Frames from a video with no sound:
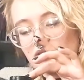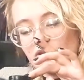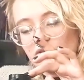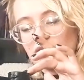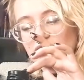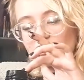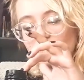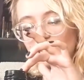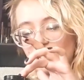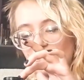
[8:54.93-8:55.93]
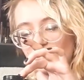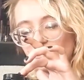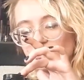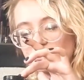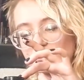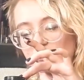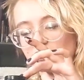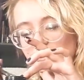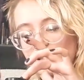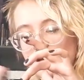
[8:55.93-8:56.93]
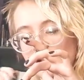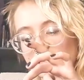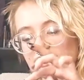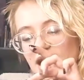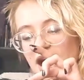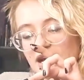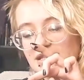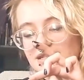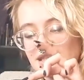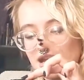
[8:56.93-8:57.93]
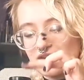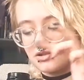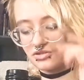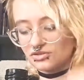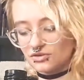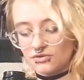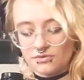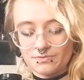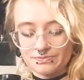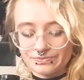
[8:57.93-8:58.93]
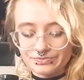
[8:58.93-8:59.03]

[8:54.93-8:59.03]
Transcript: So it is going to have all those little lines there. So,